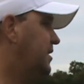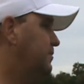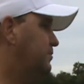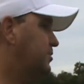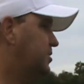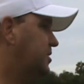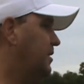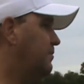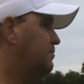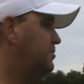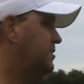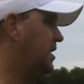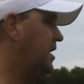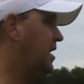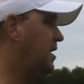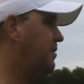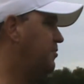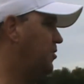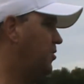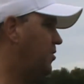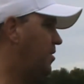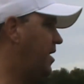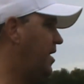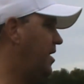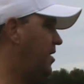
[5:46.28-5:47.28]
him
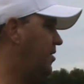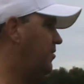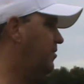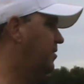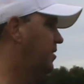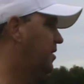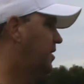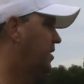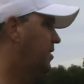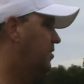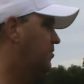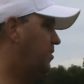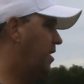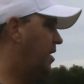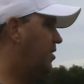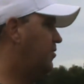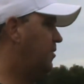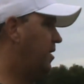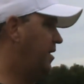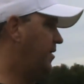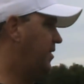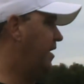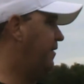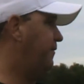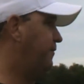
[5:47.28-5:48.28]
sometime around
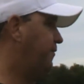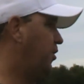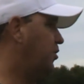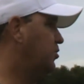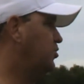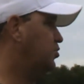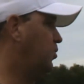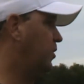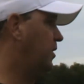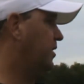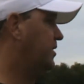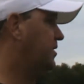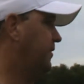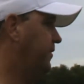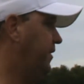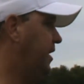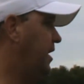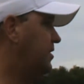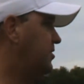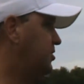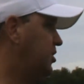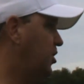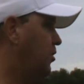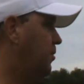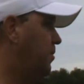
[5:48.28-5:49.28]
right around that first week of
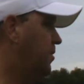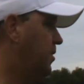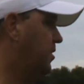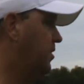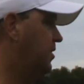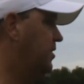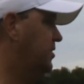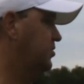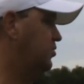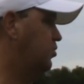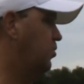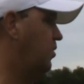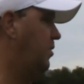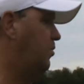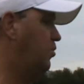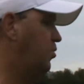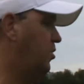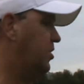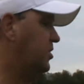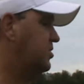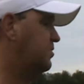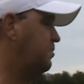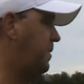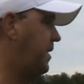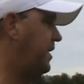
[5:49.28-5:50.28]
October is when
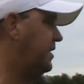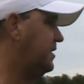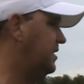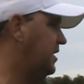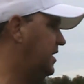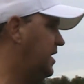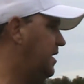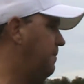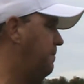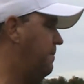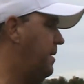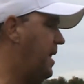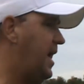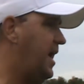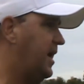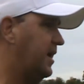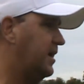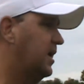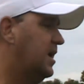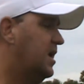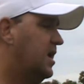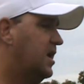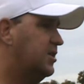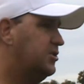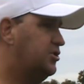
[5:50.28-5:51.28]
we're expecting him back.
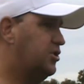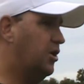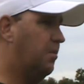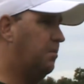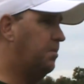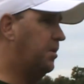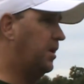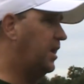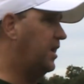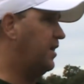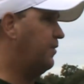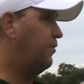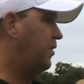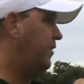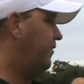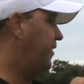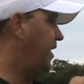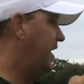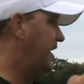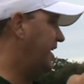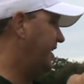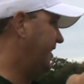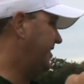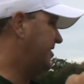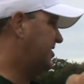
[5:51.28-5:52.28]
Don't believe he's
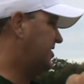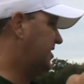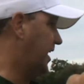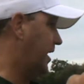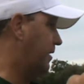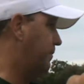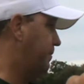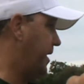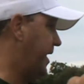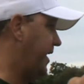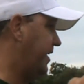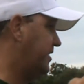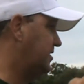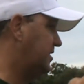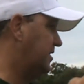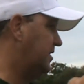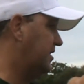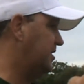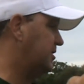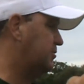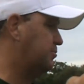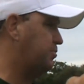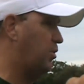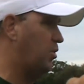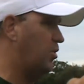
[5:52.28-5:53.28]
had any setbacks
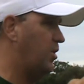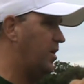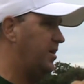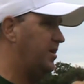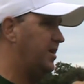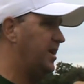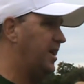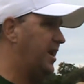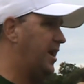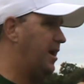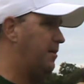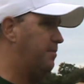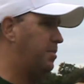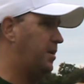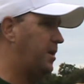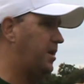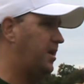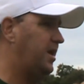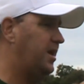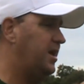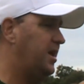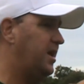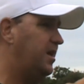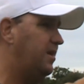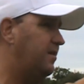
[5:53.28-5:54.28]
at this point, and I
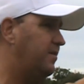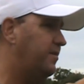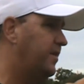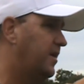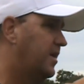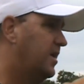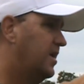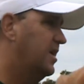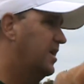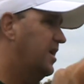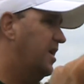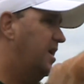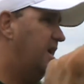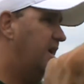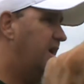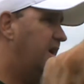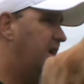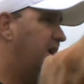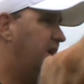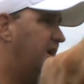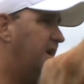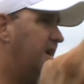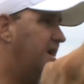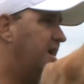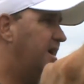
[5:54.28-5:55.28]
believe
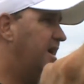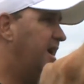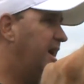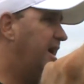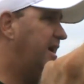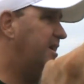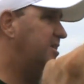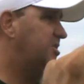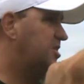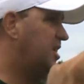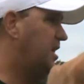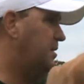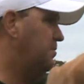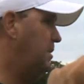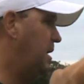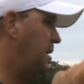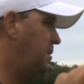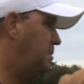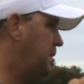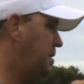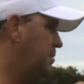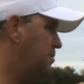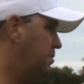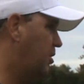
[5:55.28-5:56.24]
uh, AJ may be